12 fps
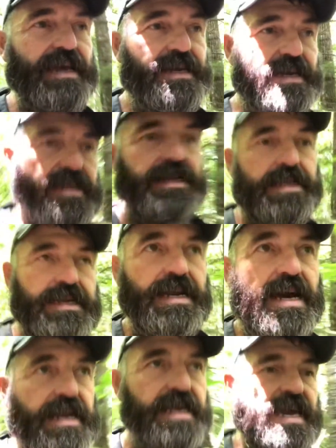get in and
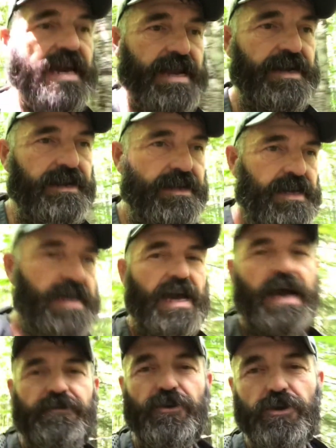out of Canada.
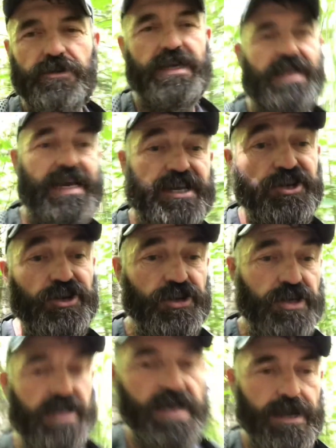I've heard that I could,